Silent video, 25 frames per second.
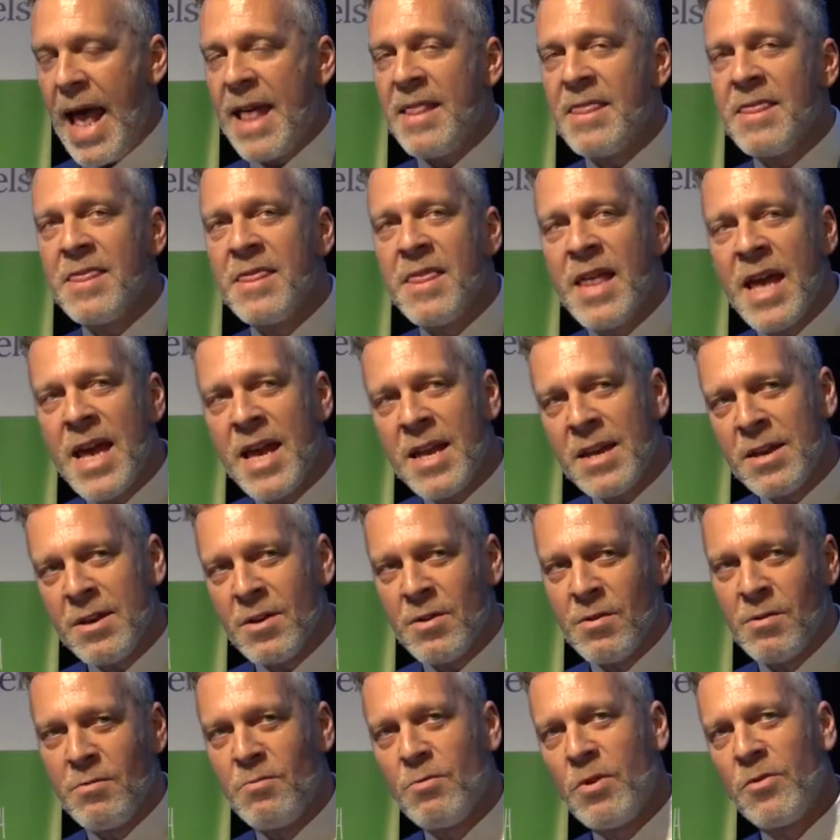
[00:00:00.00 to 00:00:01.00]
and
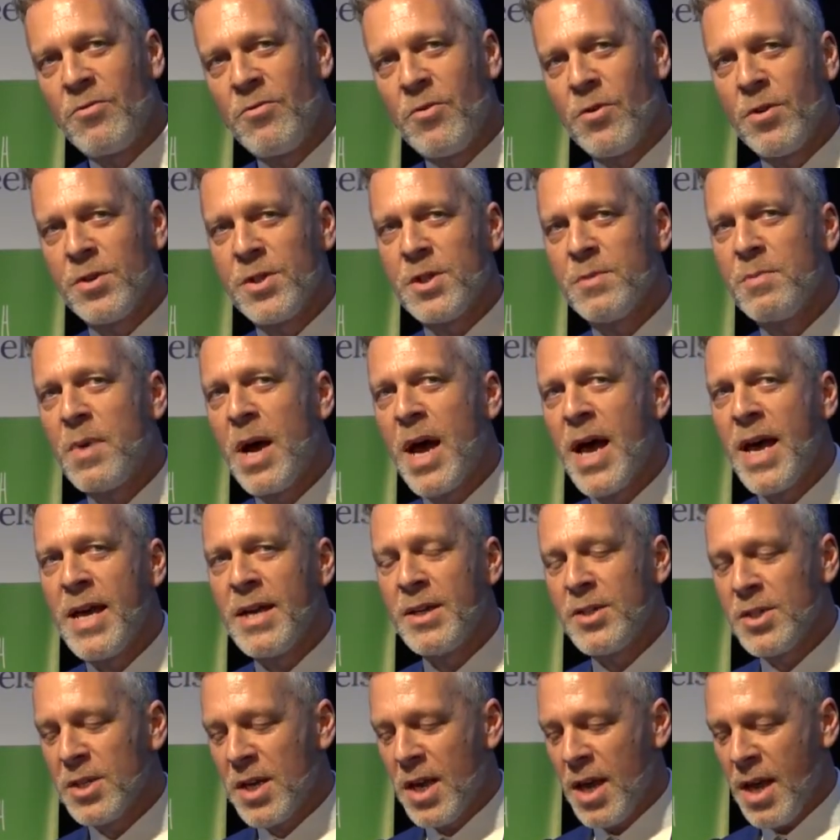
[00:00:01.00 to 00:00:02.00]
then refer to
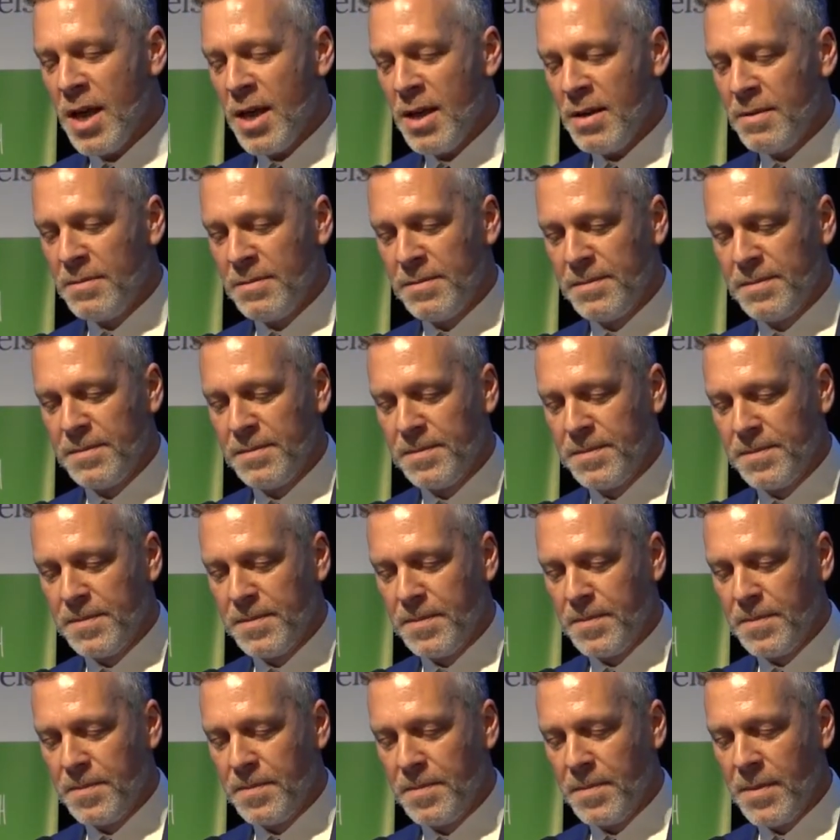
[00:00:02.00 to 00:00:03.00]
my aged care.
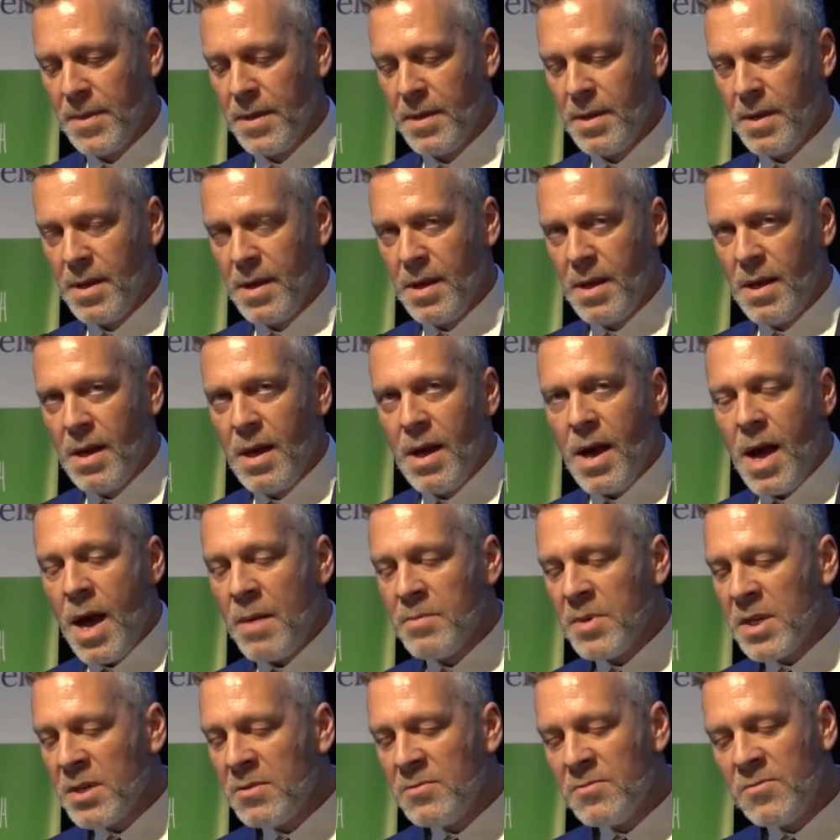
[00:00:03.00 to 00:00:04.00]

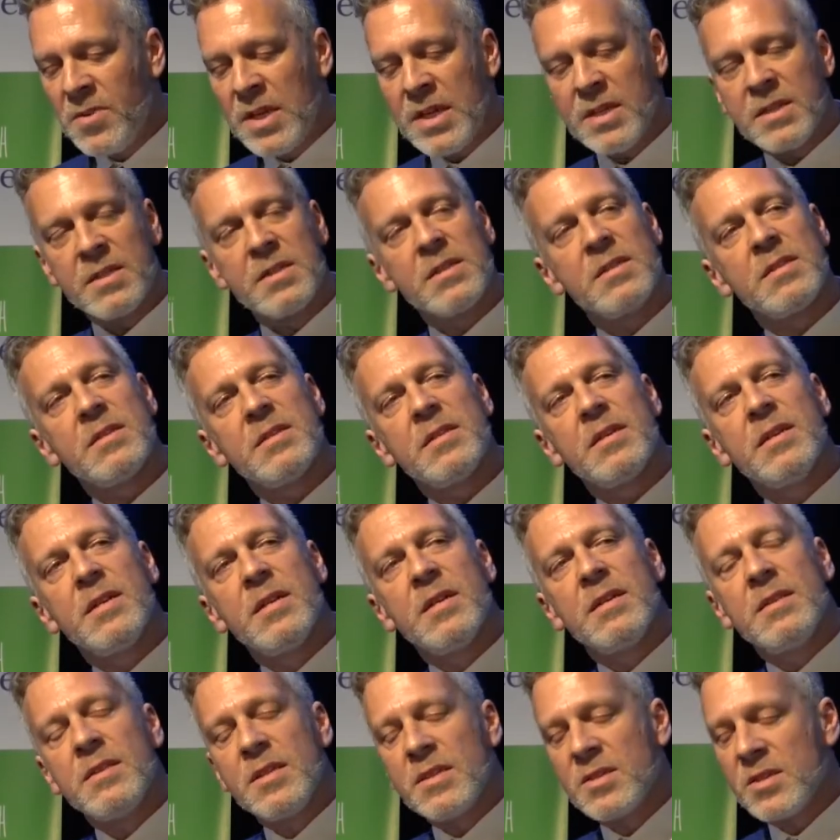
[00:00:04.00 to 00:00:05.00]
I'm convinced
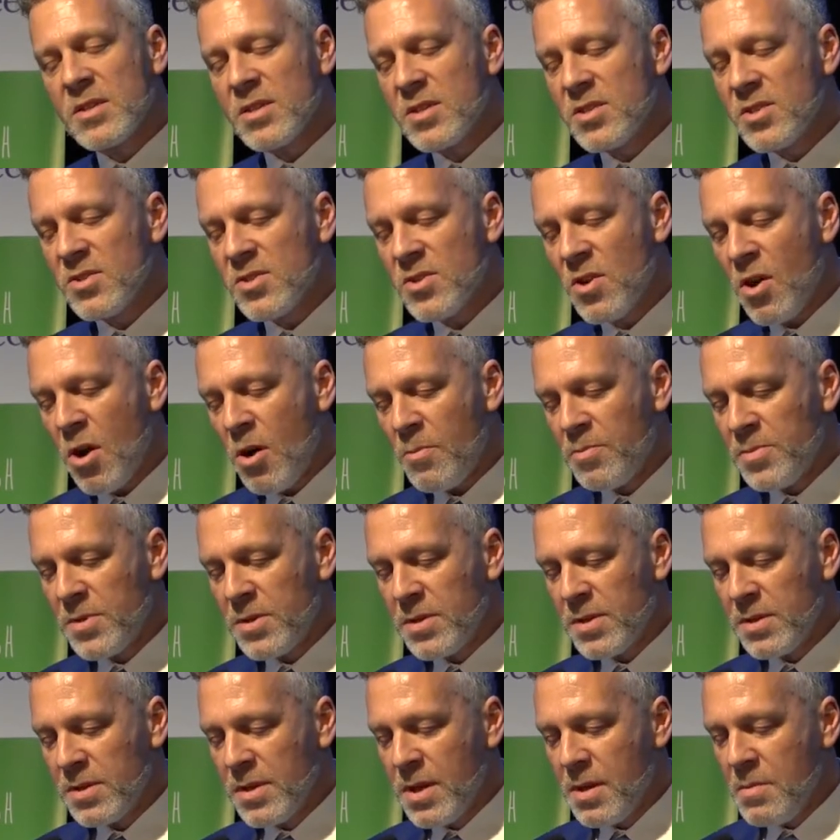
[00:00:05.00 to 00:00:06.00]
this has
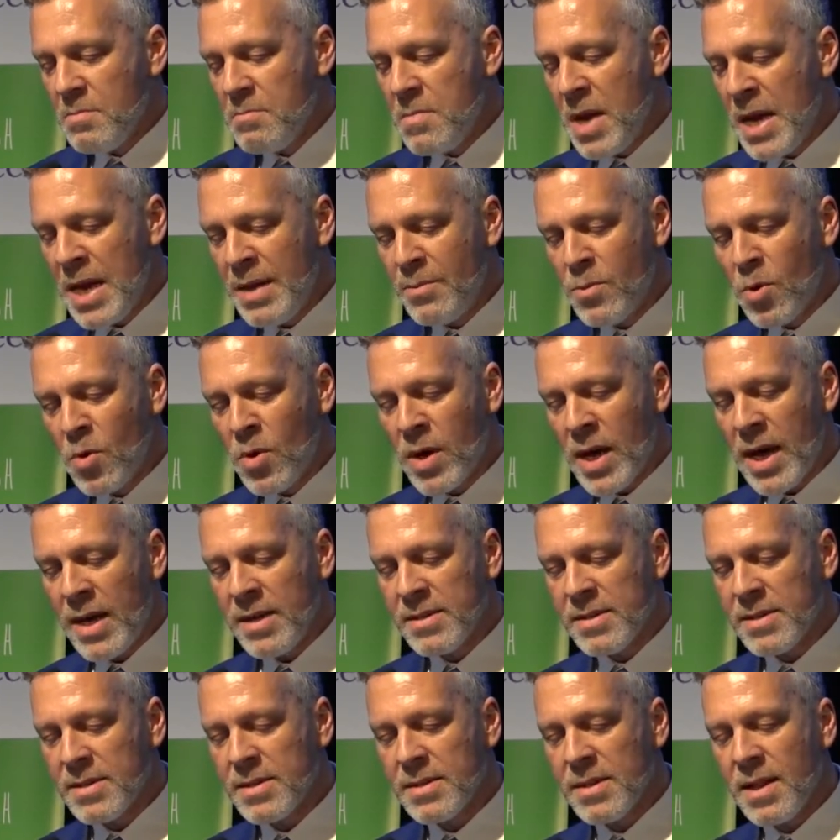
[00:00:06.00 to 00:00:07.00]
stopped many more
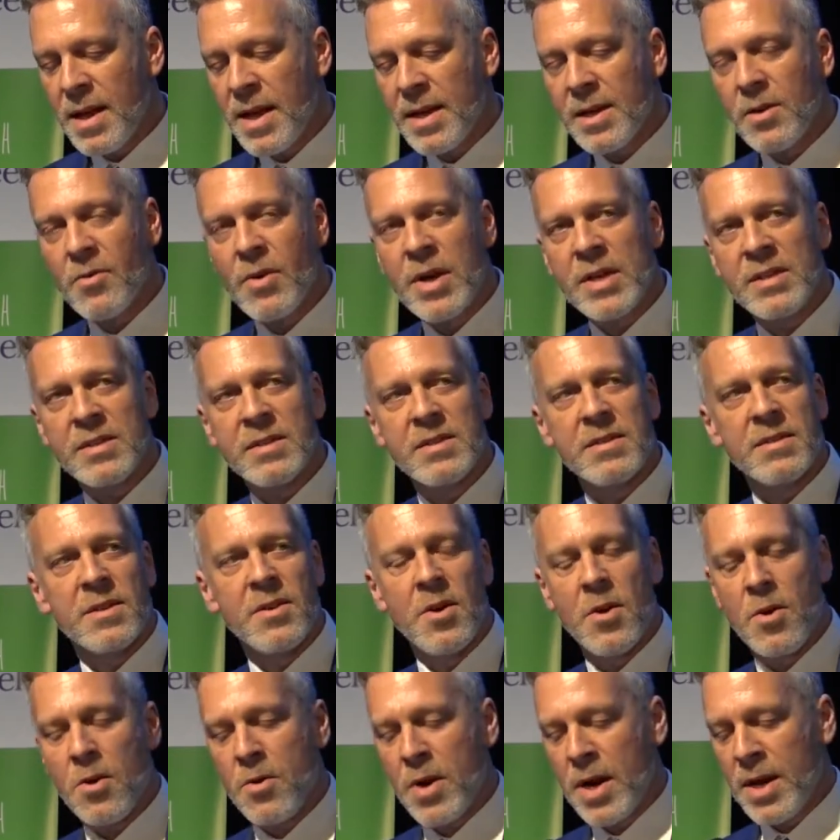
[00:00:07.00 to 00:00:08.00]
cases like Grace's
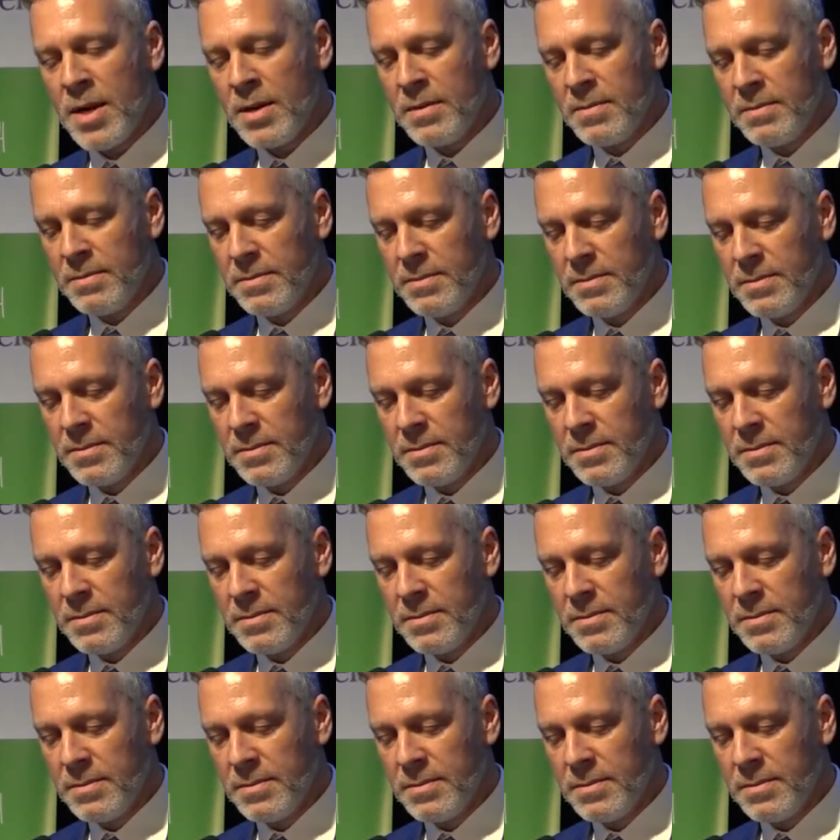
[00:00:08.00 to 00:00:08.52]
occurring.